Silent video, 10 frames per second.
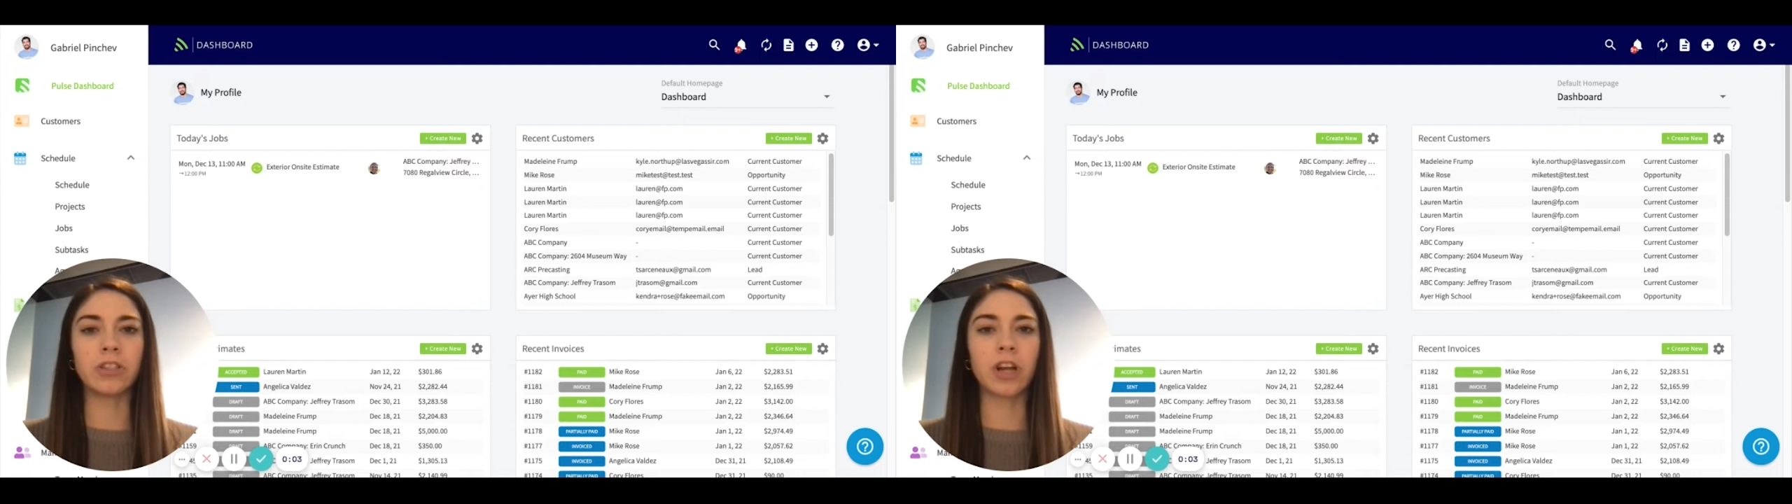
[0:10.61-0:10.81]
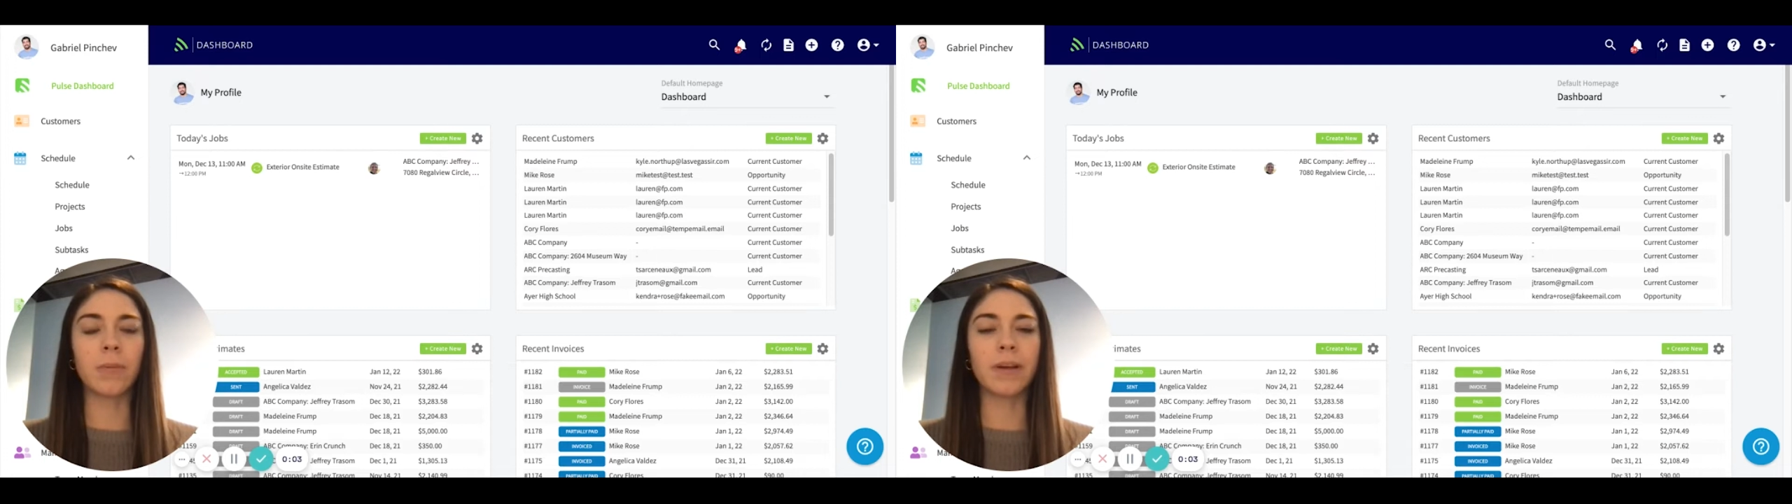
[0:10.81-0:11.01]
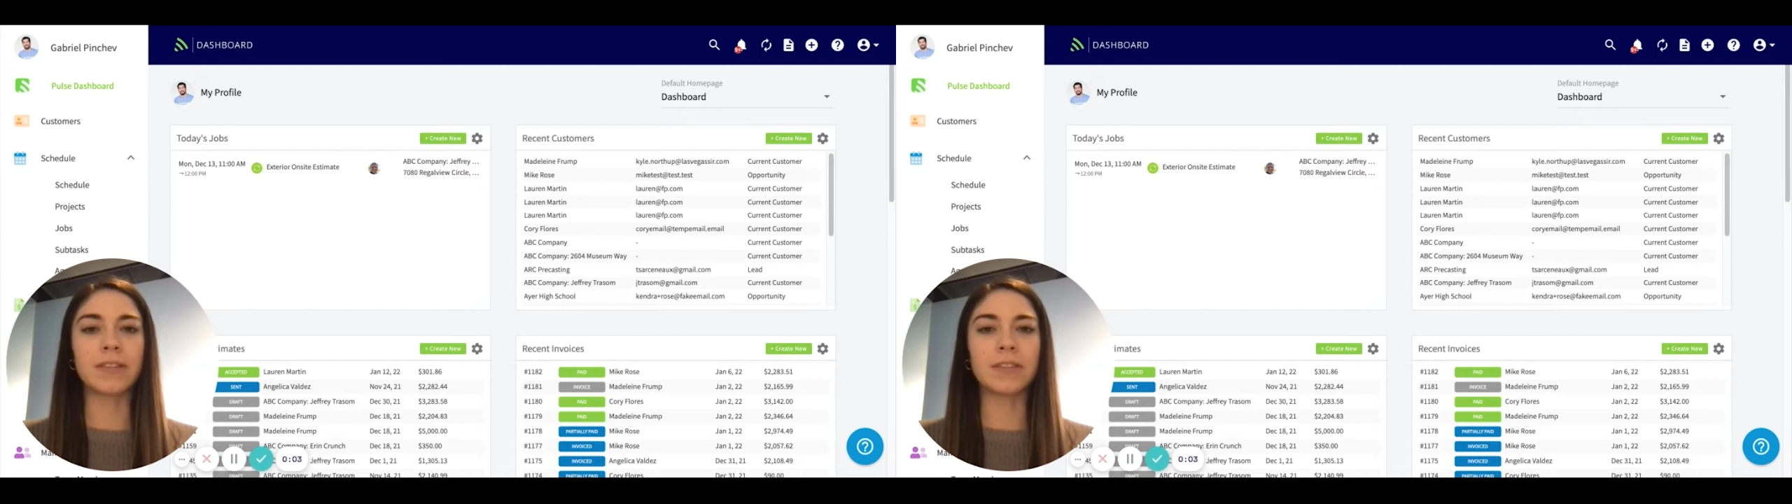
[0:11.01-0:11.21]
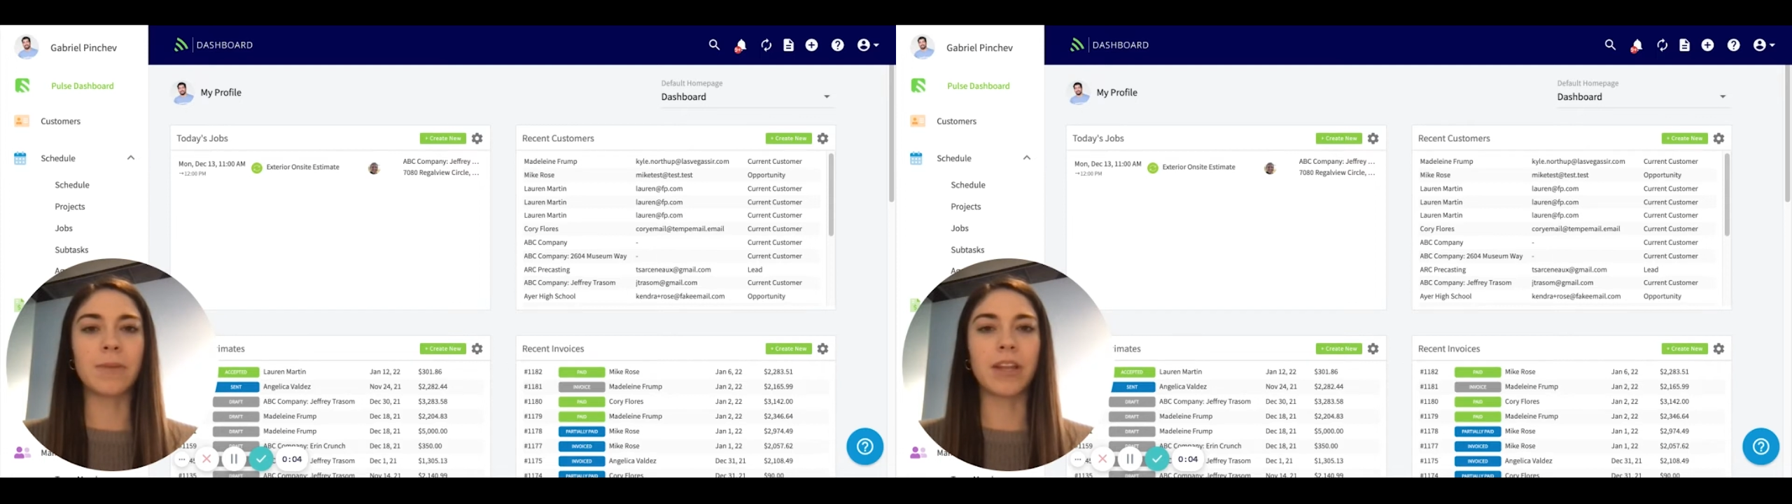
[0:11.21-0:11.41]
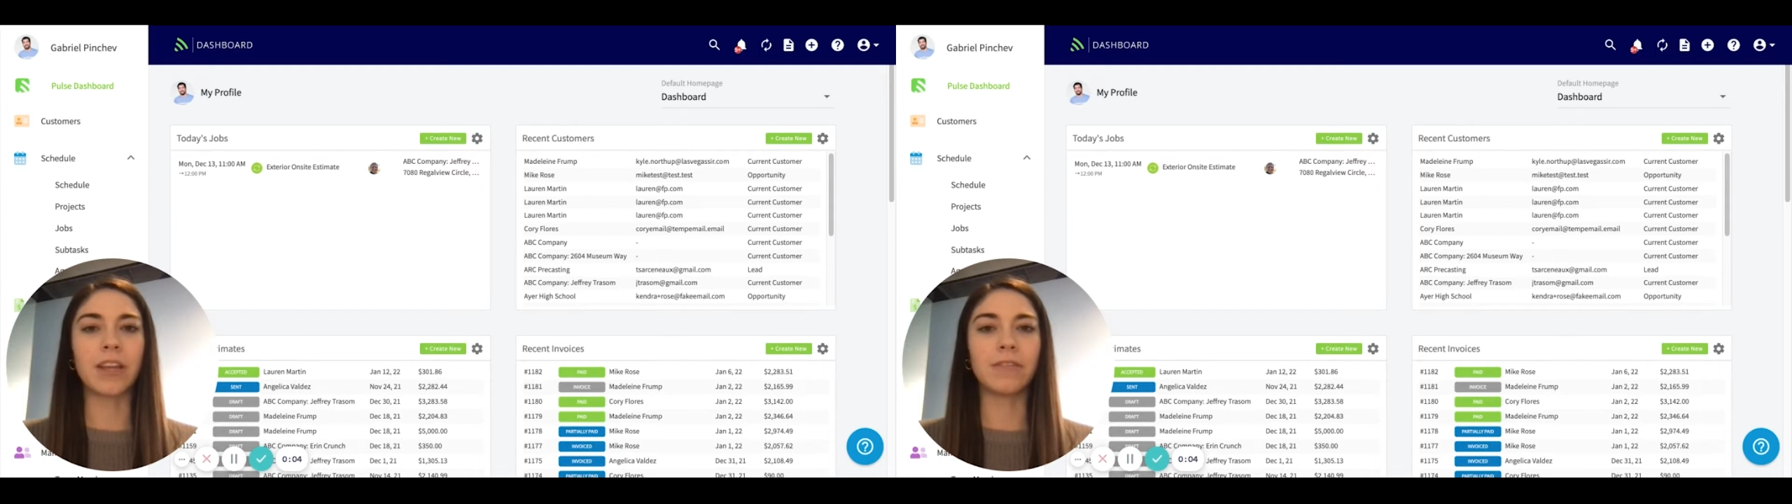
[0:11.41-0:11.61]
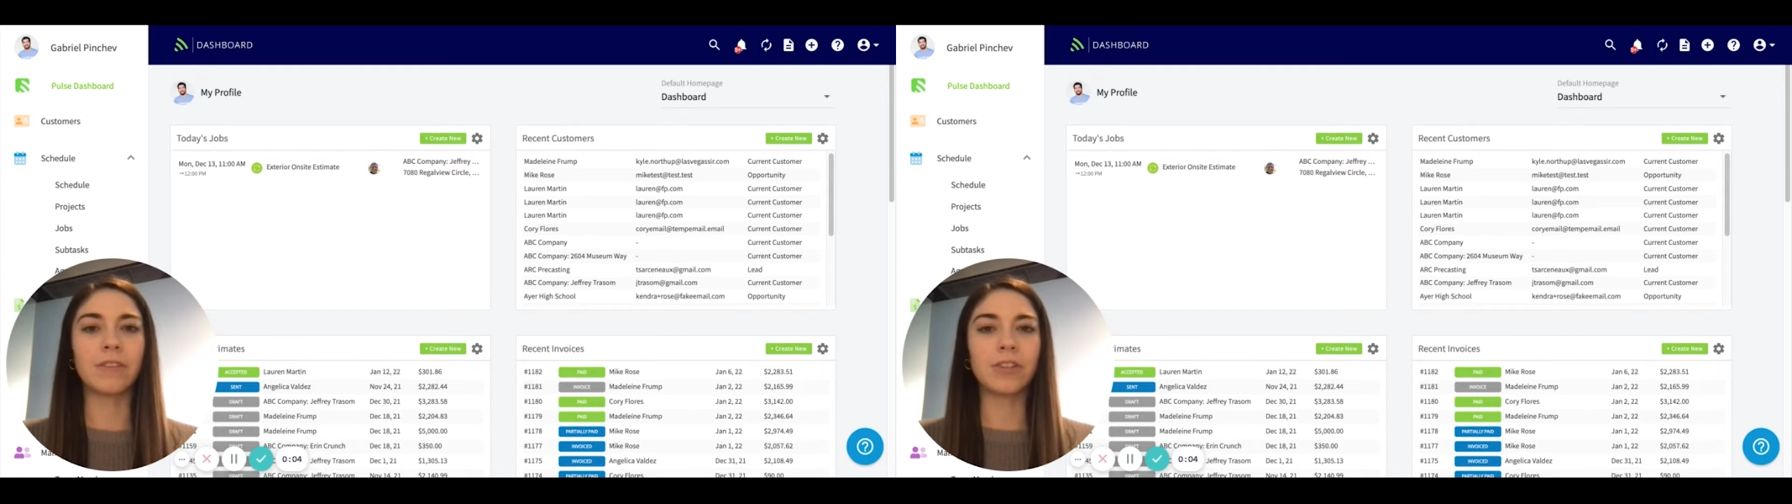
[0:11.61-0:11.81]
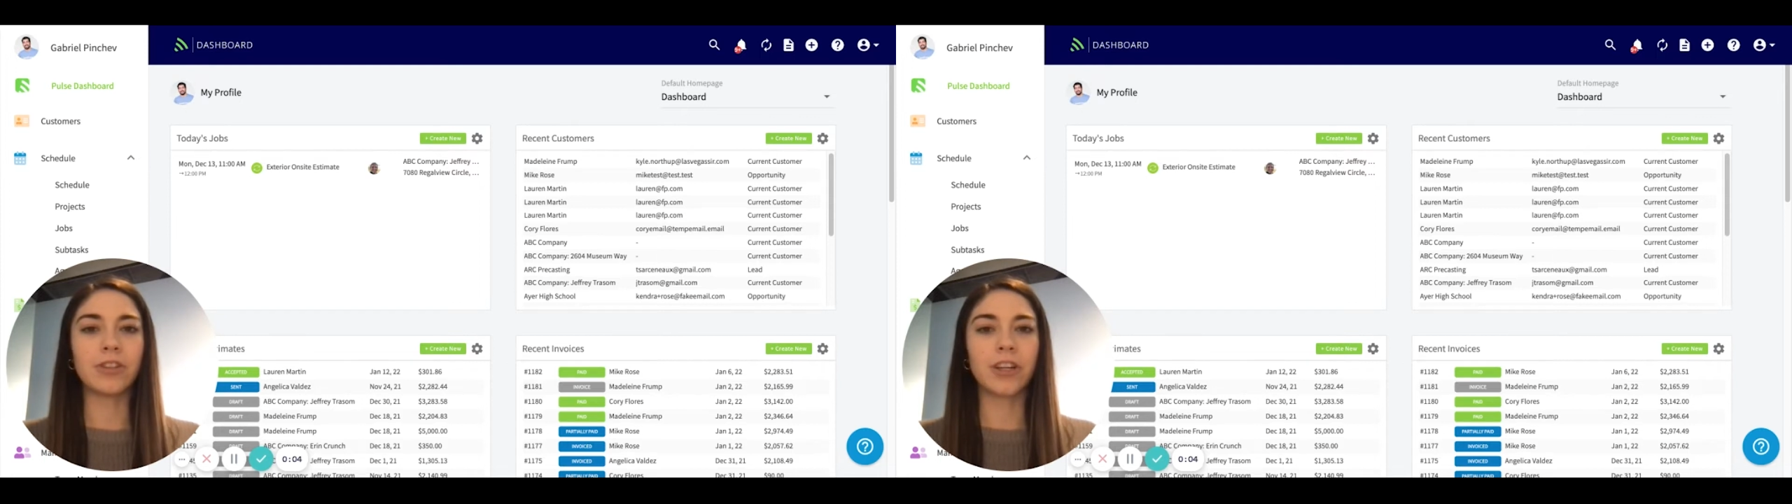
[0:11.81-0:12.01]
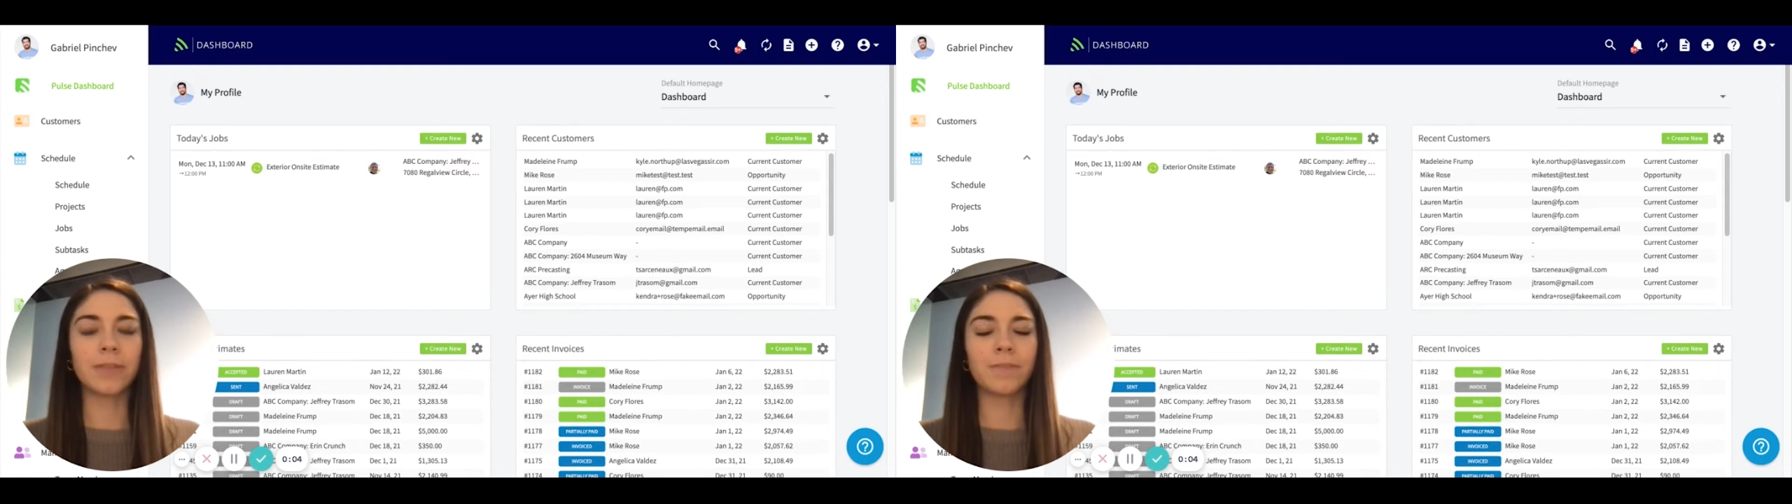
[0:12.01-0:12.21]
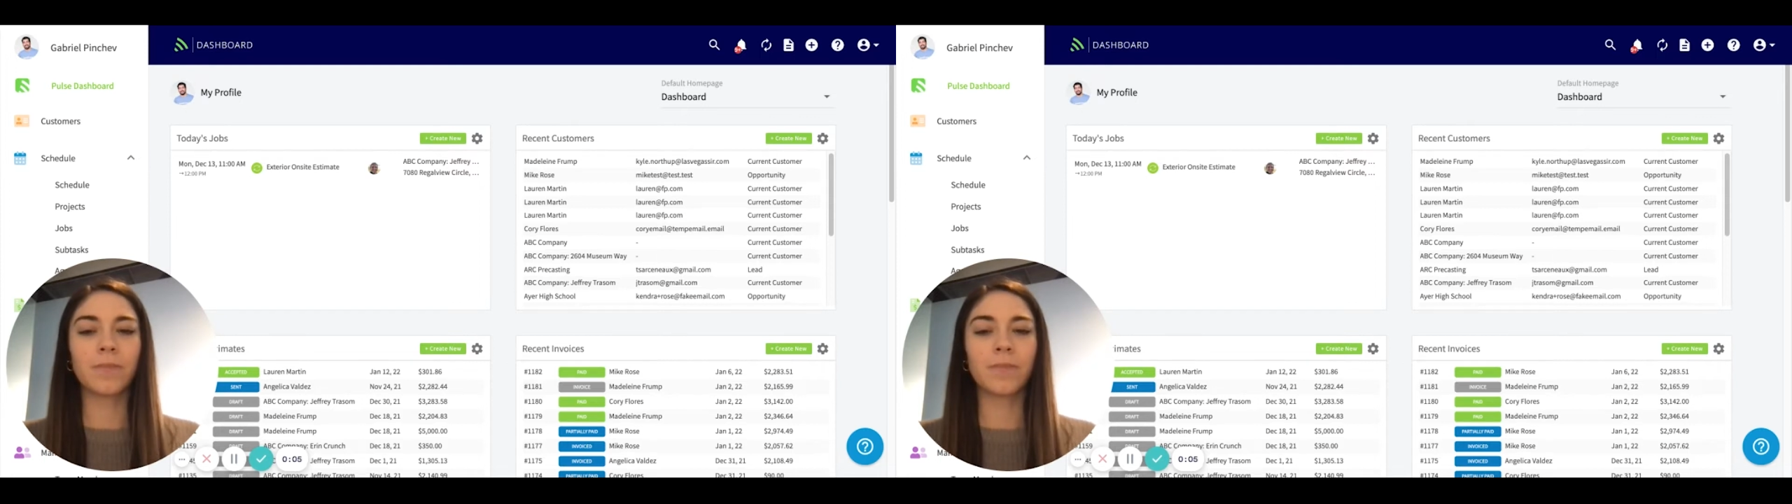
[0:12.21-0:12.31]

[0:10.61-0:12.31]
job estimating feature.